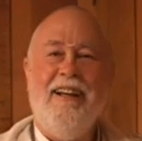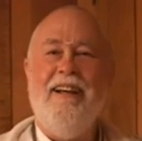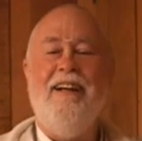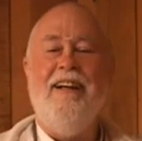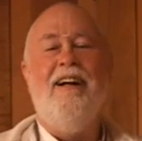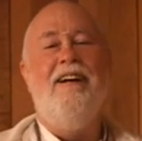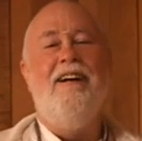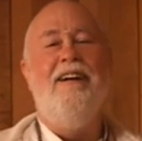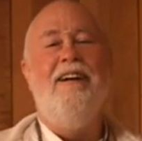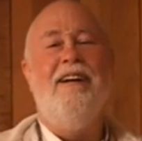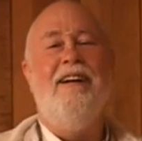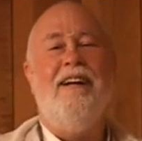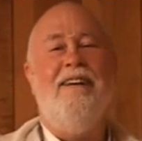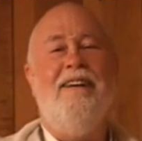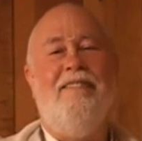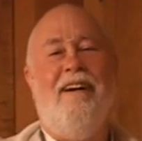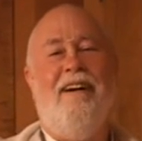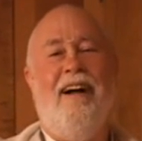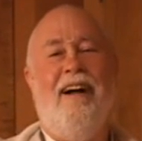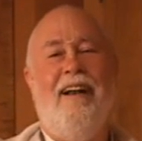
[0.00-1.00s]
You know,
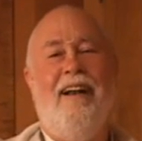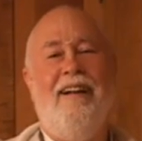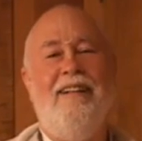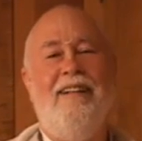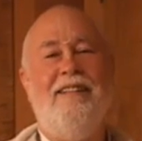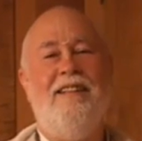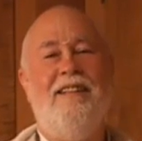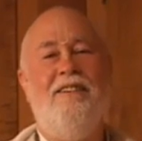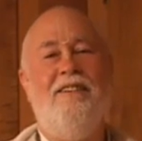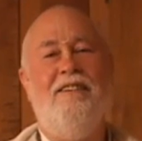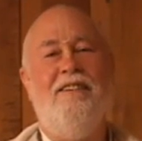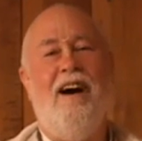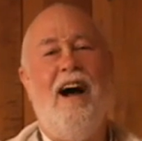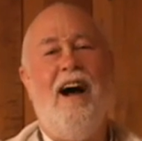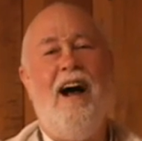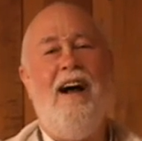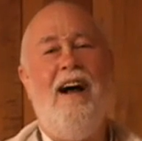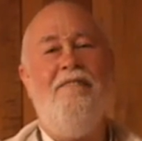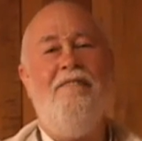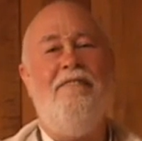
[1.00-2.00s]
come on. It's so
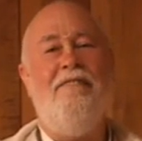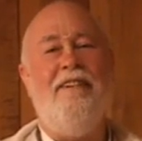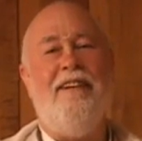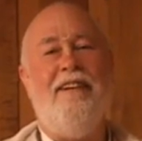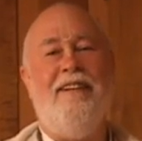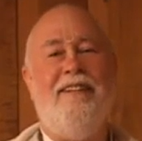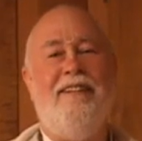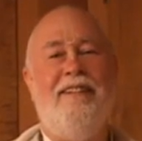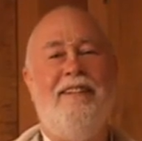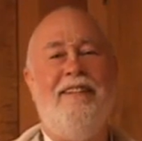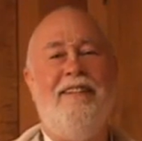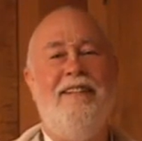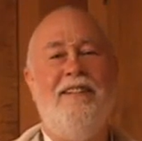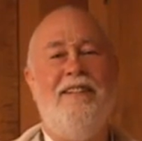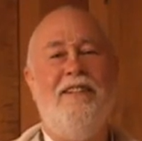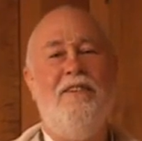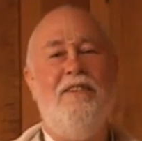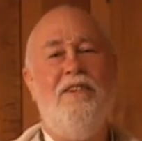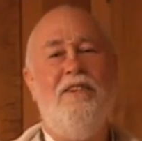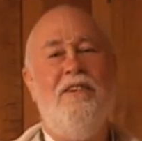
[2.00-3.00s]
obvious. It's
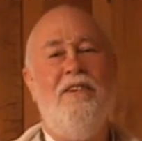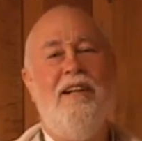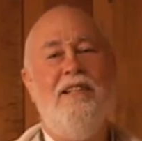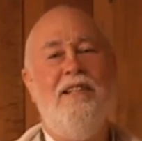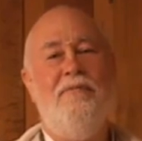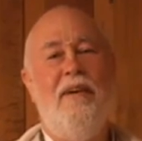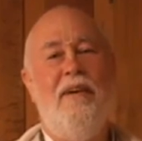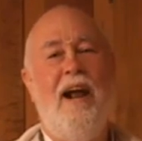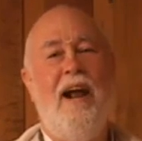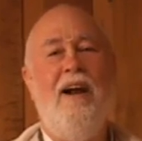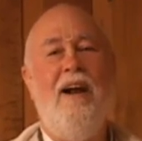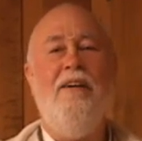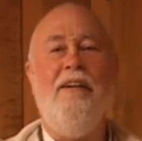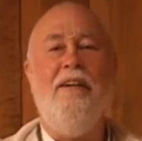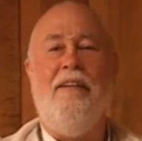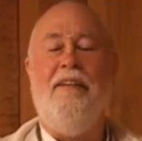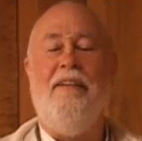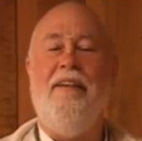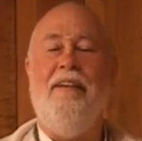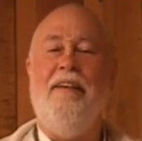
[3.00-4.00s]
so
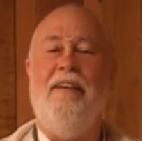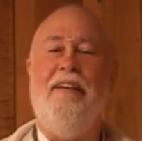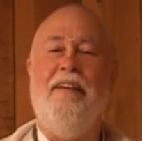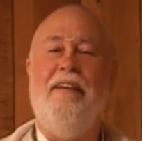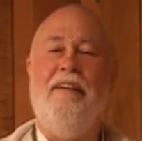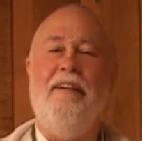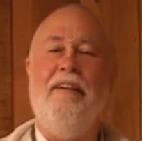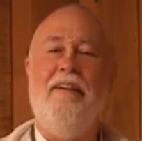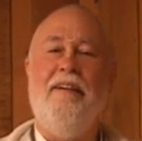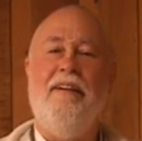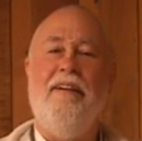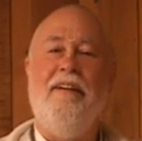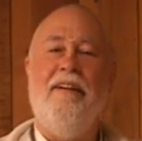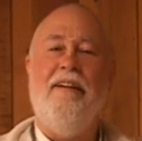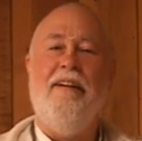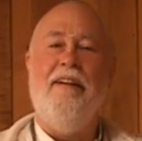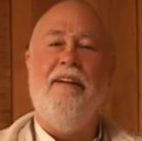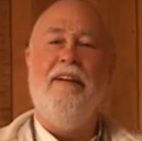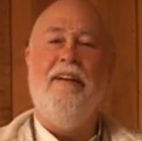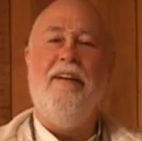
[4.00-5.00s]
transparent.
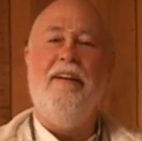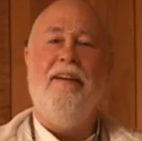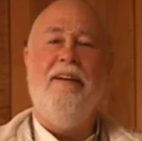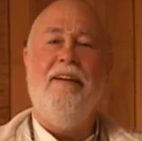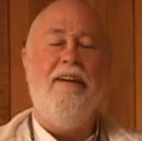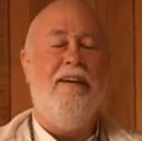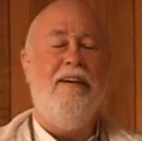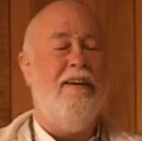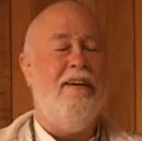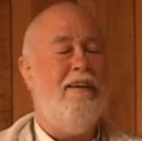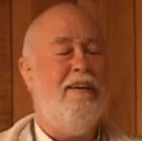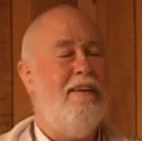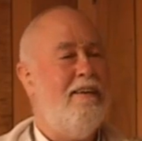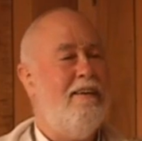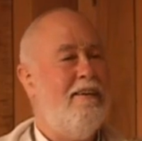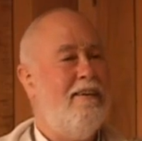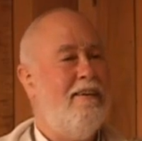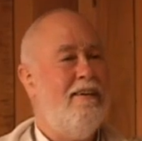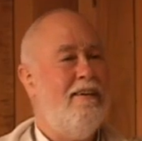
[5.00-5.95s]
Huh?